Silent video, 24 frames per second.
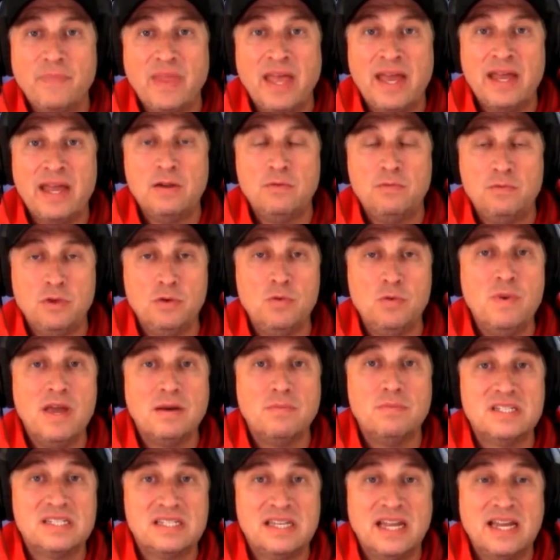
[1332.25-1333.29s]
And if you
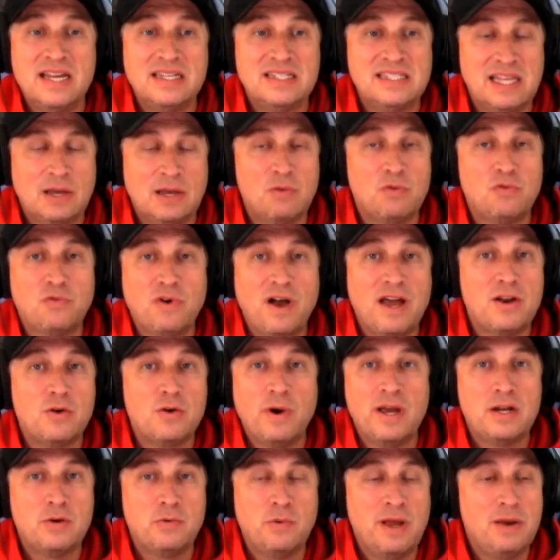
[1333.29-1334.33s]
made mistakes, they would find a
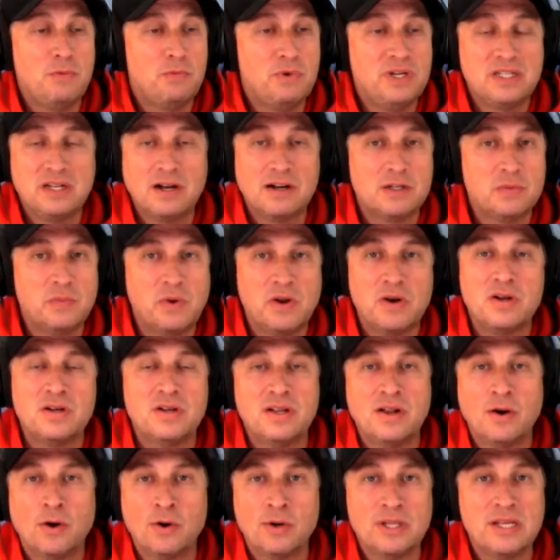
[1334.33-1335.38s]
way to win. We talked about
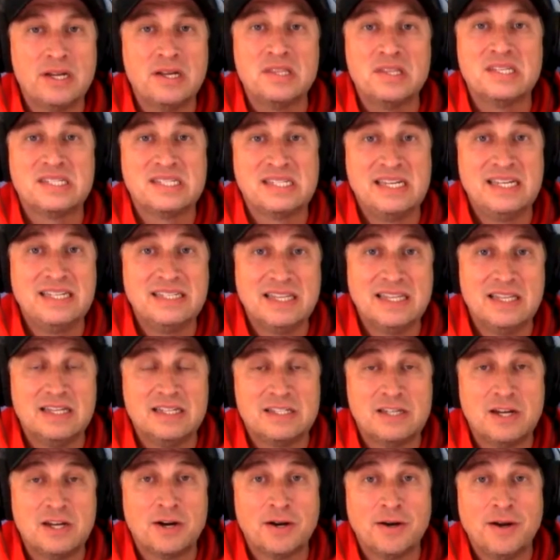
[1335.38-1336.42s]
it early in the season
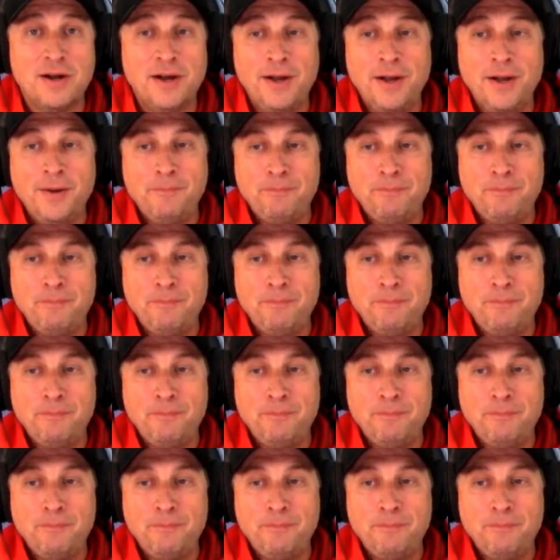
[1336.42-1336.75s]
this year.